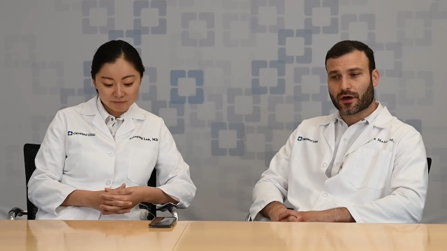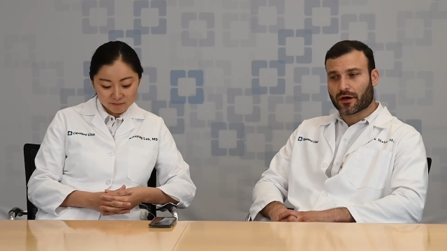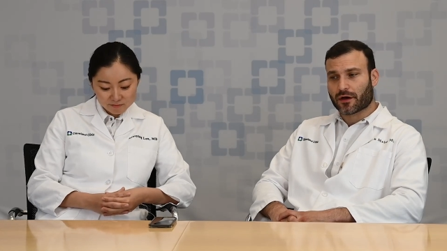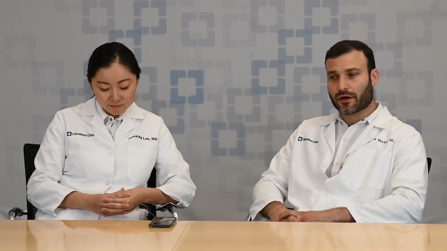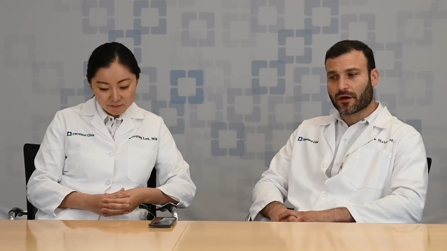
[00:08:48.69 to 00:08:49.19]

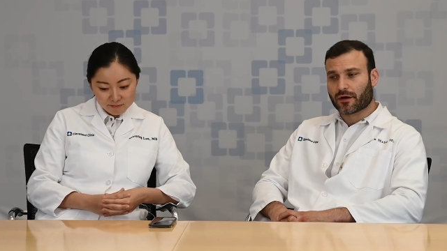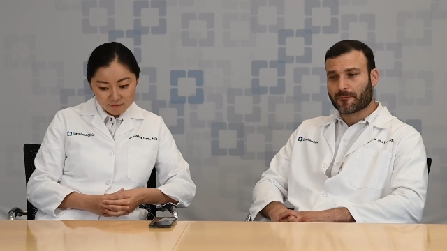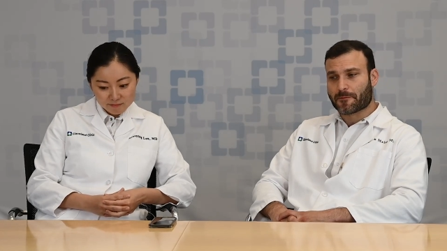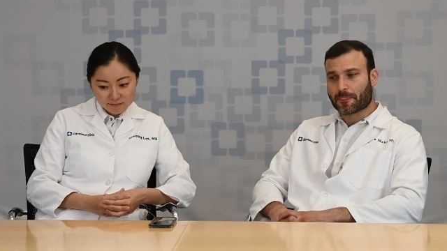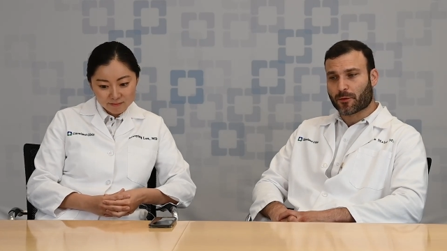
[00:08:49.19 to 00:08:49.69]

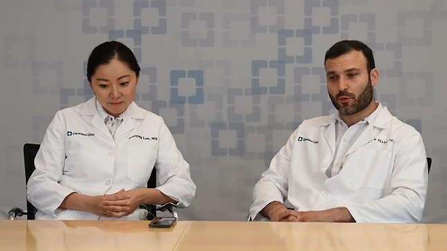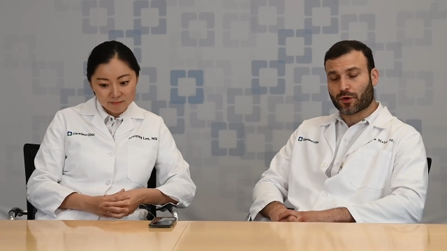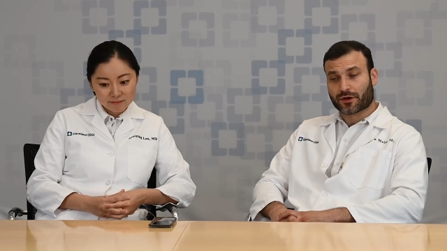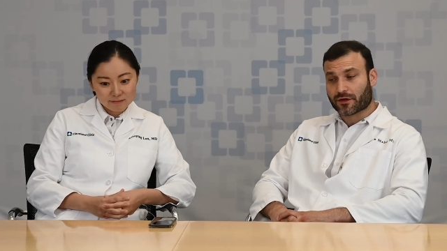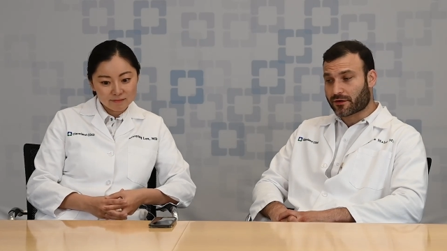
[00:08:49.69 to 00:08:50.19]
Speaker 1: Um,
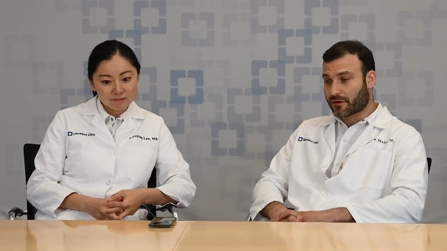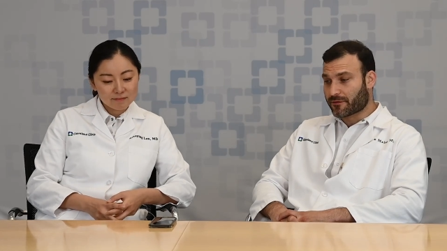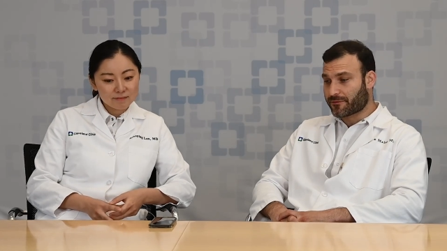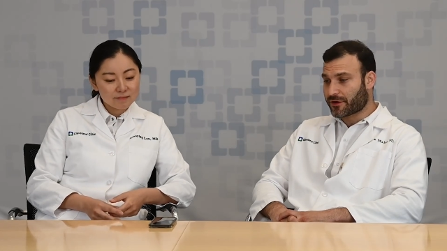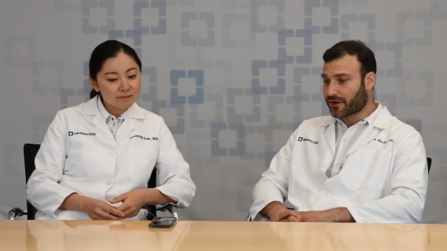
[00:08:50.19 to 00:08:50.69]
one
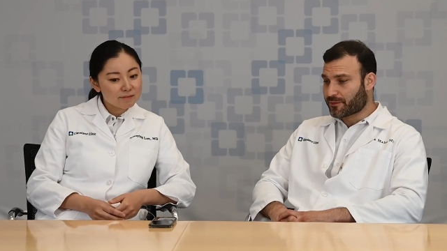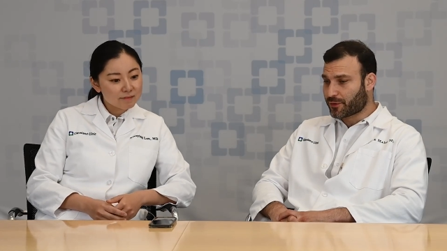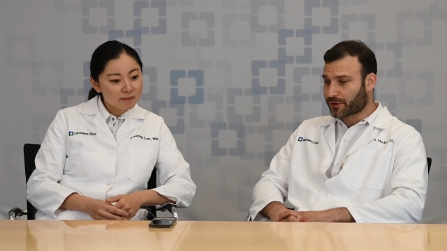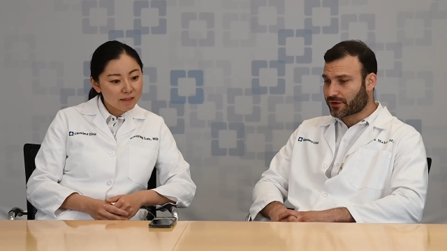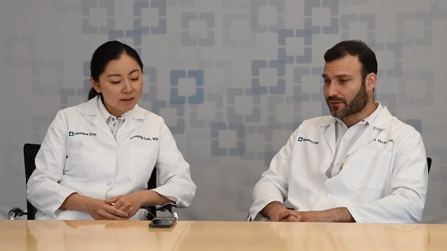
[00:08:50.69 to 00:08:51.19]
other very
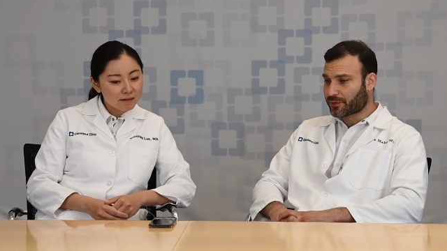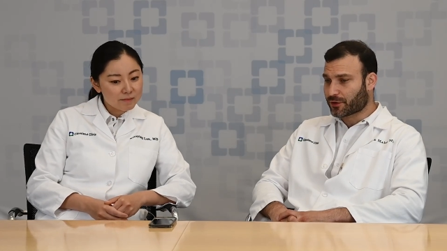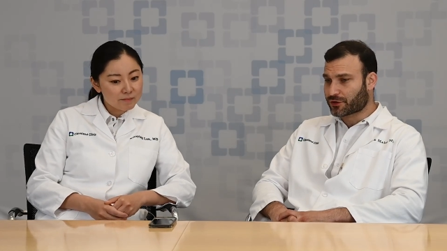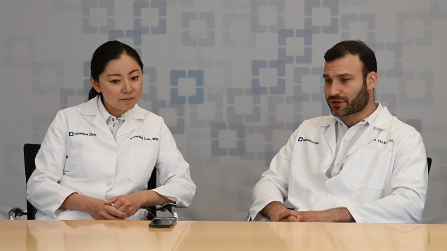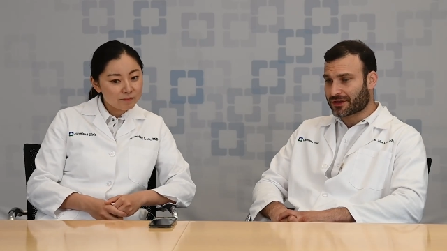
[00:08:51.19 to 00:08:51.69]
important
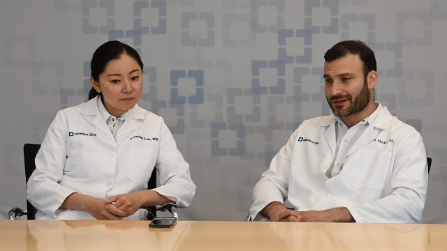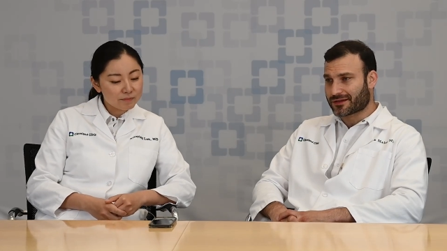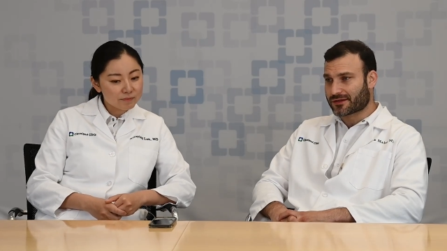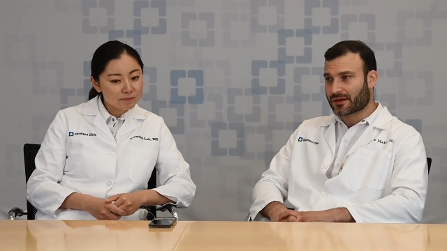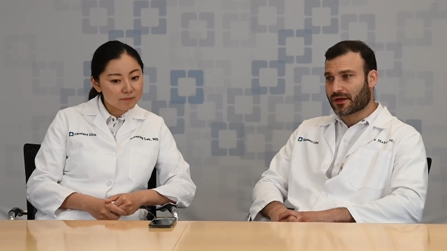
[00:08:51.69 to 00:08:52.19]
approach
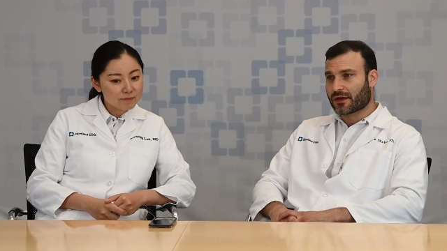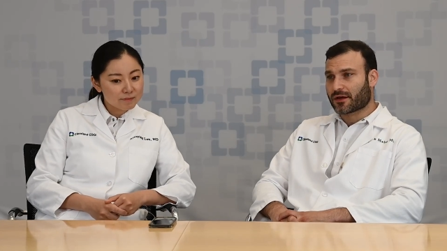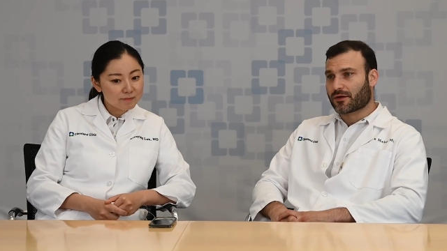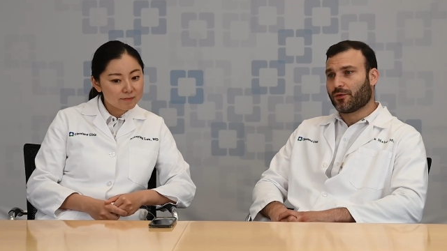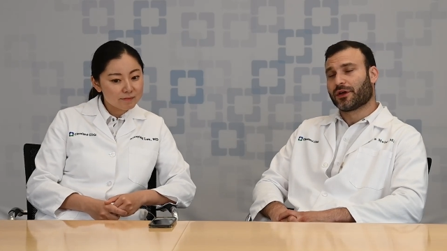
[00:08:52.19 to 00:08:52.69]
is
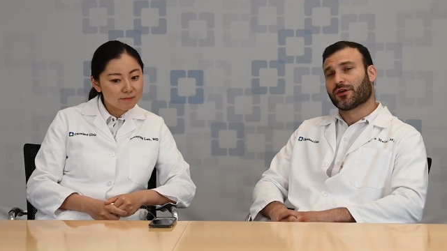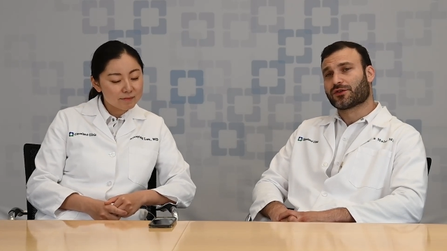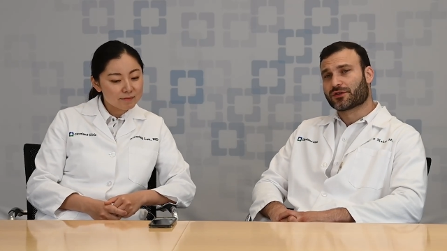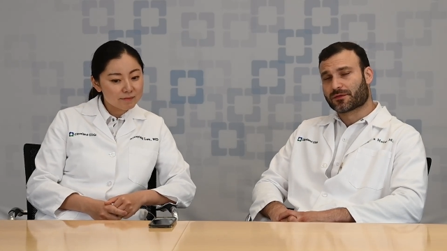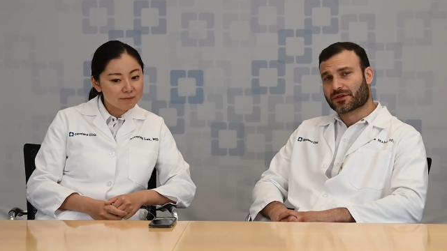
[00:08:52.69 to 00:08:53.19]
we can
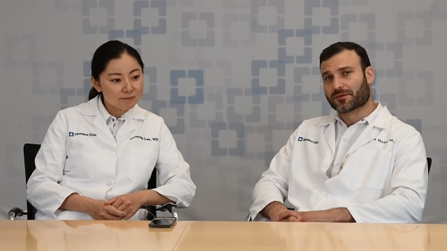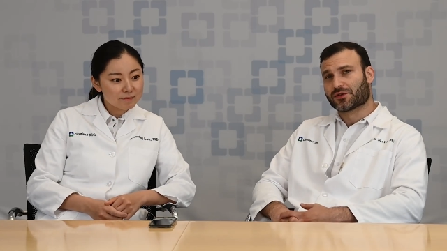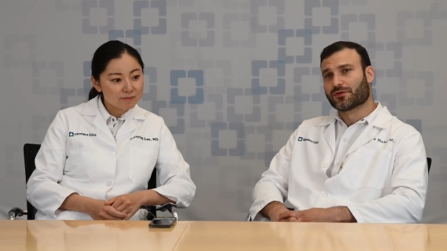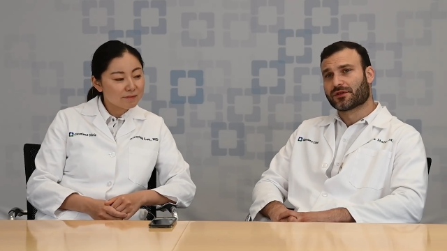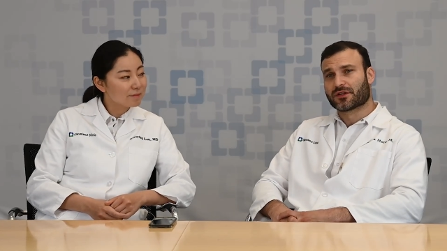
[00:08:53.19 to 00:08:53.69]
also sometimes
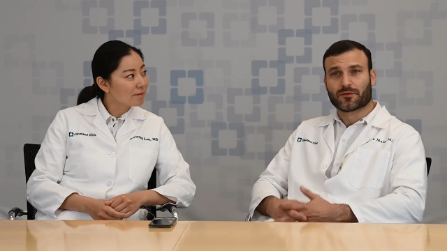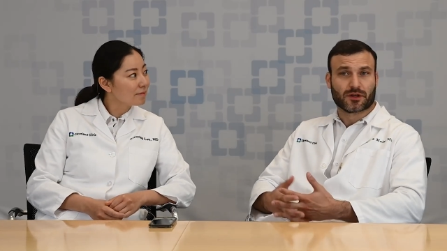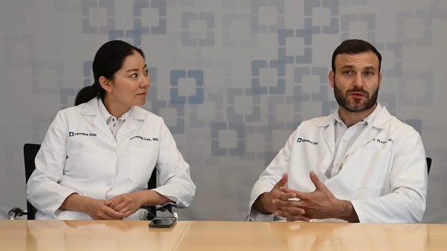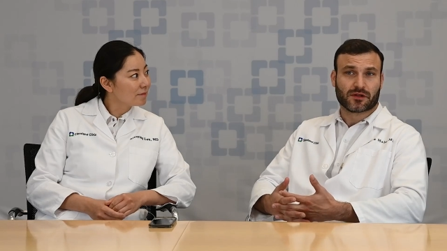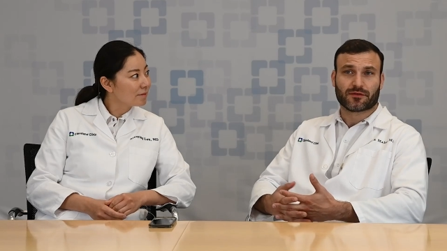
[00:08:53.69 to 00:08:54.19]
do this in a
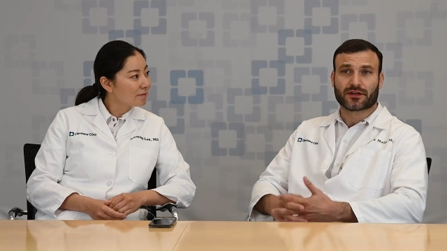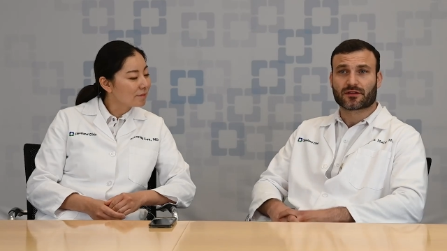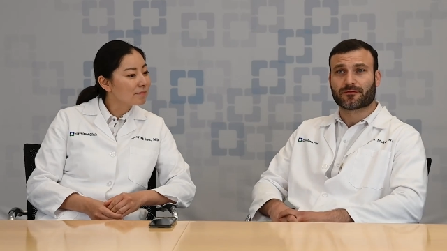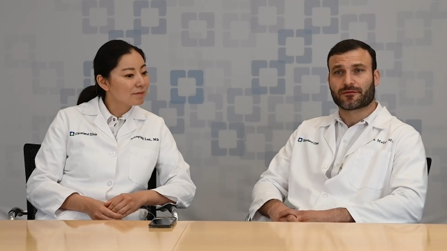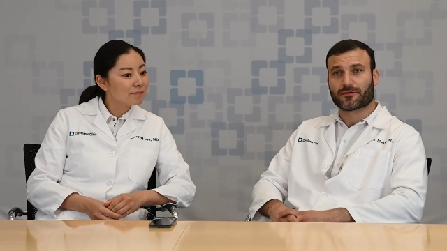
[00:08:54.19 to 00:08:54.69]
minimally
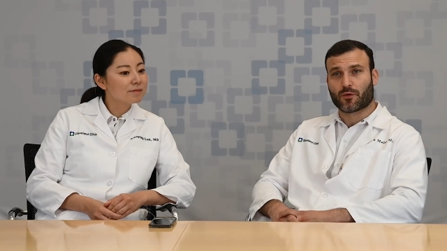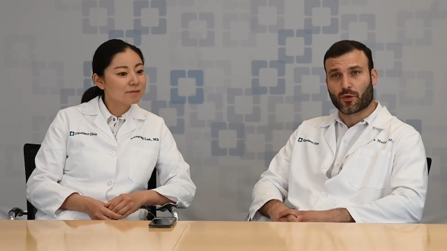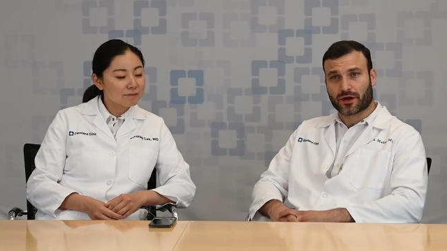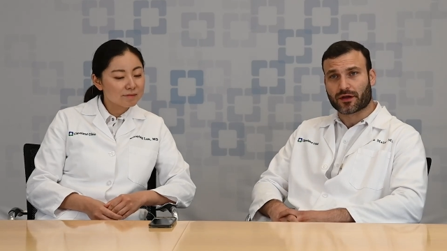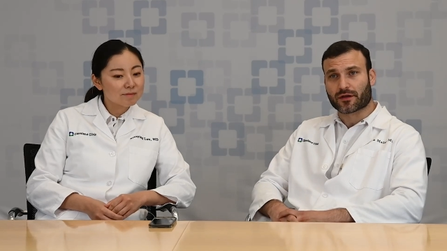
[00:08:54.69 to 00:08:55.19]
invasive
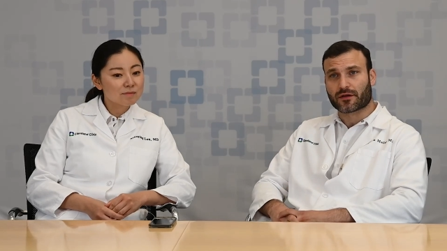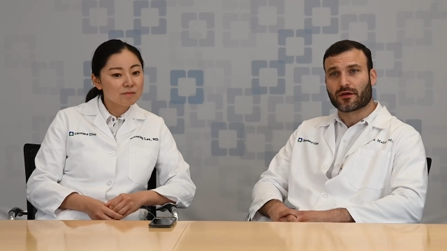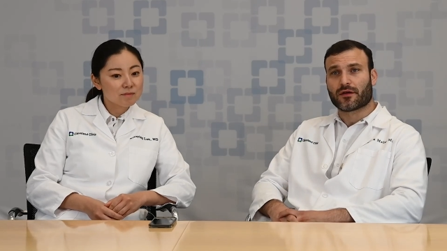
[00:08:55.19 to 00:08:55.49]
way.